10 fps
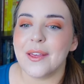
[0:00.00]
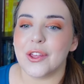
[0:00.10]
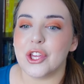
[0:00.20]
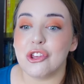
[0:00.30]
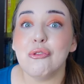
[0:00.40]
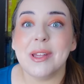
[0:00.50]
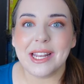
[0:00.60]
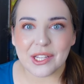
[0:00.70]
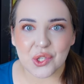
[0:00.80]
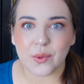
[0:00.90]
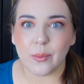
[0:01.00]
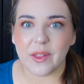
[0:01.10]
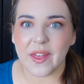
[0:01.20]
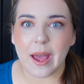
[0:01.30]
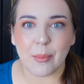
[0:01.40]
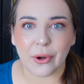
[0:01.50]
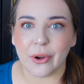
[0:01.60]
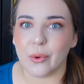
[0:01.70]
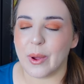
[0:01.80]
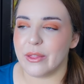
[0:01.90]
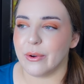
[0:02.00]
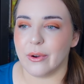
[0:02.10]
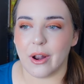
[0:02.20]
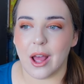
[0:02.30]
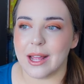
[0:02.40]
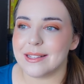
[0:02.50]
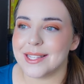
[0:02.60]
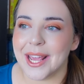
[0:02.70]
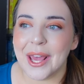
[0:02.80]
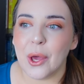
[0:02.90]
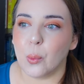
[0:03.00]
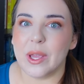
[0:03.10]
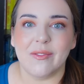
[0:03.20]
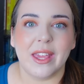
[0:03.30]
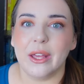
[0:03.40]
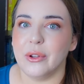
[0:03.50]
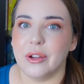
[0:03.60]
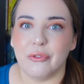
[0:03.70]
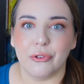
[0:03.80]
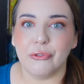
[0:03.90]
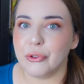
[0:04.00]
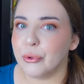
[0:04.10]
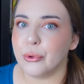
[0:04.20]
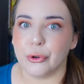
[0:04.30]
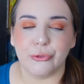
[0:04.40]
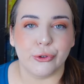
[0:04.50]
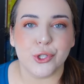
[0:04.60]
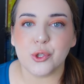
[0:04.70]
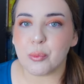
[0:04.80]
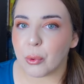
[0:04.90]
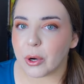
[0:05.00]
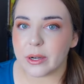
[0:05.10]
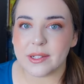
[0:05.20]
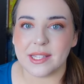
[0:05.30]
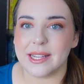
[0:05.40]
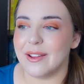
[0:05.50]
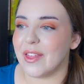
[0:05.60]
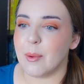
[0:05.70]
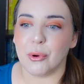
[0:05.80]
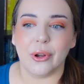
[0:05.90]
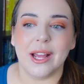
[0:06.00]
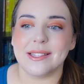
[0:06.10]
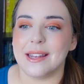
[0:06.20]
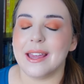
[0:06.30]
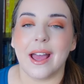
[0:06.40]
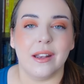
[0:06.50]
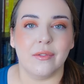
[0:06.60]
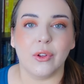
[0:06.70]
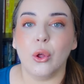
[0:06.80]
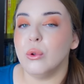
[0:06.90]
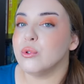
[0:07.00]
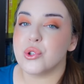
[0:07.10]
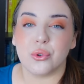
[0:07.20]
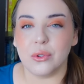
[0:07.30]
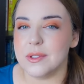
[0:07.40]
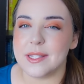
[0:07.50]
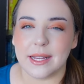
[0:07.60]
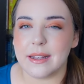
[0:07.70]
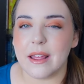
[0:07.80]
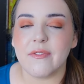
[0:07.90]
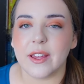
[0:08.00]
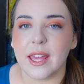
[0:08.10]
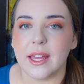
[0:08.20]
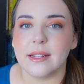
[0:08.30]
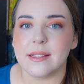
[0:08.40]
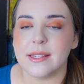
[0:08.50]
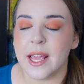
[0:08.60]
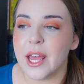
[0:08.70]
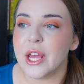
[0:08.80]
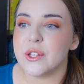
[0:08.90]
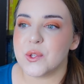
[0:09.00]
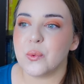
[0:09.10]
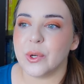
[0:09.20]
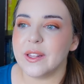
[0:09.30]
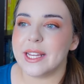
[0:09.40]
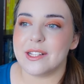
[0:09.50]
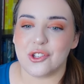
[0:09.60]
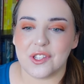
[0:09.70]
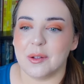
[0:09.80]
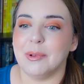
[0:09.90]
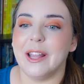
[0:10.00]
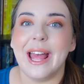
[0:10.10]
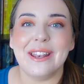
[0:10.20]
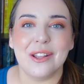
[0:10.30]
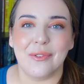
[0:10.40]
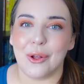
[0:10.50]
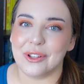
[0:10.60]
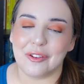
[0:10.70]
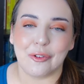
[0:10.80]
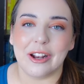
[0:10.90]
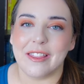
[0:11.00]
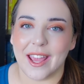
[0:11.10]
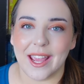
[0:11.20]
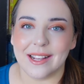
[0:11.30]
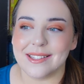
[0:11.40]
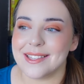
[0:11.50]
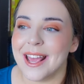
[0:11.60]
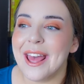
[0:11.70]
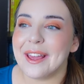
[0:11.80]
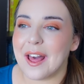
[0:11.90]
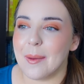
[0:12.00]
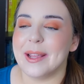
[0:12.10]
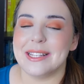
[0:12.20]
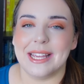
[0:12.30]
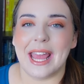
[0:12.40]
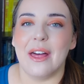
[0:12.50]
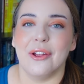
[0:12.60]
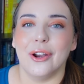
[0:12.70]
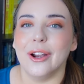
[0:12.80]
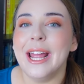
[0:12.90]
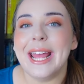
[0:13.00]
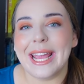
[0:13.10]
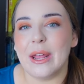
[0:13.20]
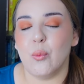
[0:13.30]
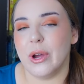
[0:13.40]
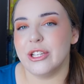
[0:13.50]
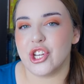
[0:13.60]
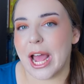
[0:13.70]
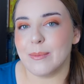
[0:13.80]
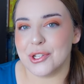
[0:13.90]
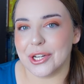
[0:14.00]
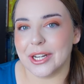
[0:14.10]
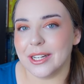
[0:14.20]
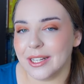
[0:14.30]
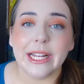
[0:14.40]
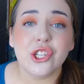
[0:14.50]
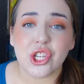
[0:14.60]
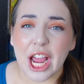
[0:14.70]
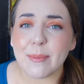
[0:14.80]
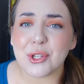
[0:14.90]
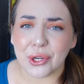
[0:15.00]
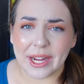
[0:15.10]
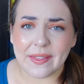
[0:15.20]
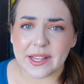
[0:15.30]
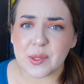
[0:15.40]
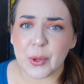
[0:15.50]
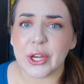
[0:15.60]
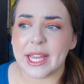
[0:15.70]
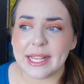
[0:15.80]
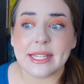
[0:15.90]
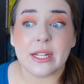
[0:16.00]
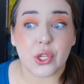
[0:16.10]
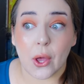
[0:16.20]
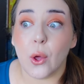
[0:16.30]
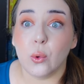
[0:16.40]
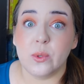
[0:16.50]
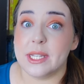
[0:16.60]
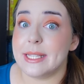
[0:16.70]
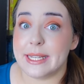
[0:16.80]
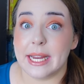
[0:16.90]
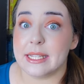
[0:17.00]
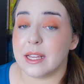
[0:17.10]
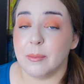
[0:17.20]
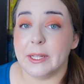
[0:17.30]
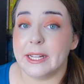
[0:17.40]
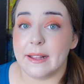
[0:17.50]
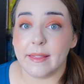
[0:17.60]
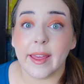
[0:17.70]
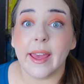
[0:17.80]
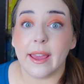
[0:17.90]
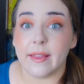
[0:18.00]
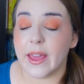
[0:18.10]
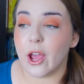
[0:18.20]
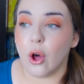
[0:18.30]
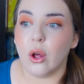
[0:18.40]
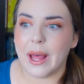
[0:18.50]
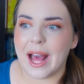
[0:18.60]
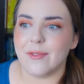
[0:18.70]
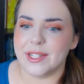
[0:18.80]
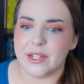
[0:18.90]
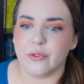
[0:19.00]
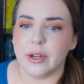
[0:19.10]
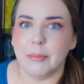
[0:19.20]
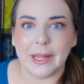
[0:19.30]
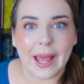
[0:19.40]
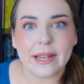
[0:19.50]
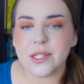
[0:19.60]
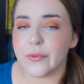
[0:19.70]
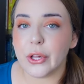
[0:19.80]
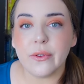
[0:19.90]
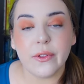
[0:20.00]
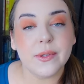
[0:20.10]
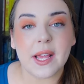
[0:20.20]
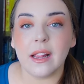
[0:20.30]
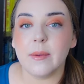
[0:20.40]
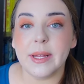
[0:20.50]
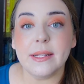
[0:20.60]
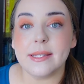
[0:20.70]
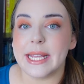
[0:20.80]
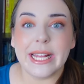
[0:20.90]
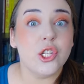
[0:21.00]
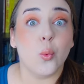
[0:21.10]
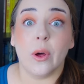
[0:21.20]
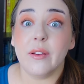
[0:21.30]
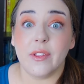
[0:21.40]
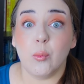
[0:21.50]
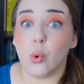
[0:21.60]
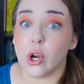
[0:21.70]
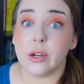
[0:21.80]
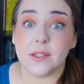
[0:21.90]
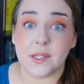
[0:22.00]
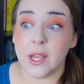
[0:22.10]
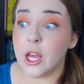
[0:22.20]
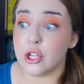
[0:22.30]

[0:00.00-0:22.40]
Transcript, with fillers: the human history with that bird, whether or not we've killed it for food or for sport, if that bird has any kind of cultural significance. So really it's just a blend of all different things coming together in one chapter. Each chapter in this book is its own distinct completed thing. They all have a different blend of all of those elements. Each one of them works